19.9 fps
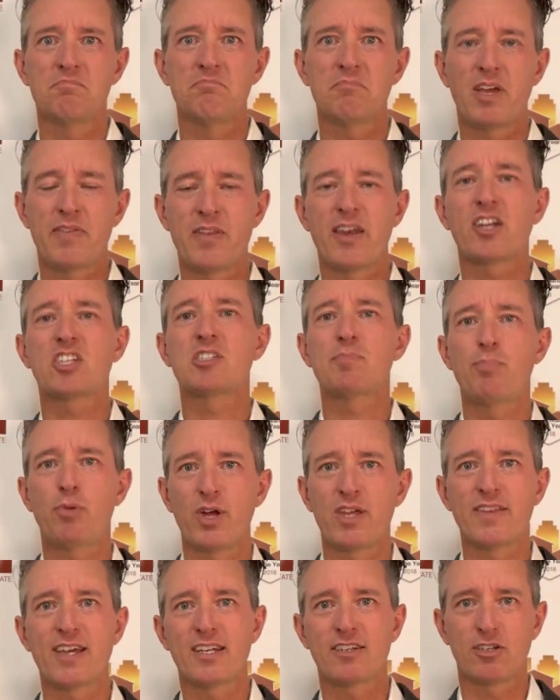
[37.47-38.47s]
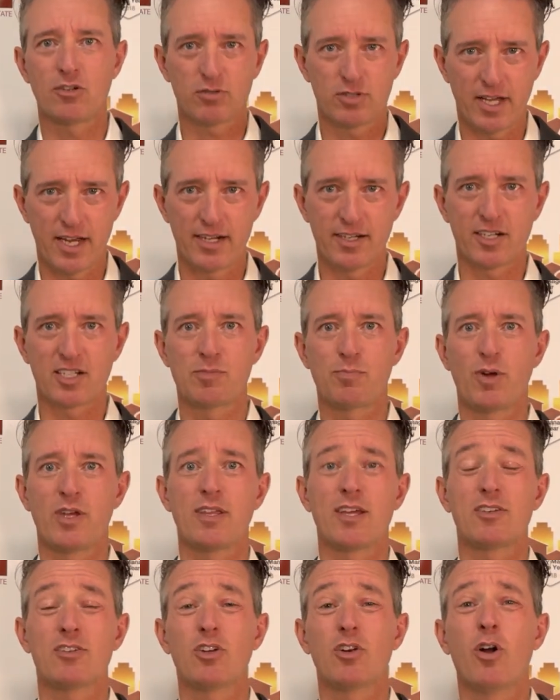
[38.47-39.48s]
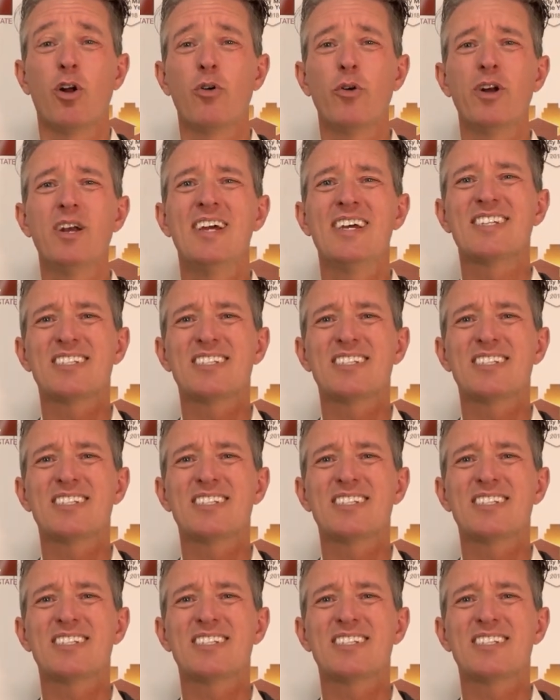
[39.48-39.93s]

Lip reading: and then explain that to your tenant, explain that to your owner,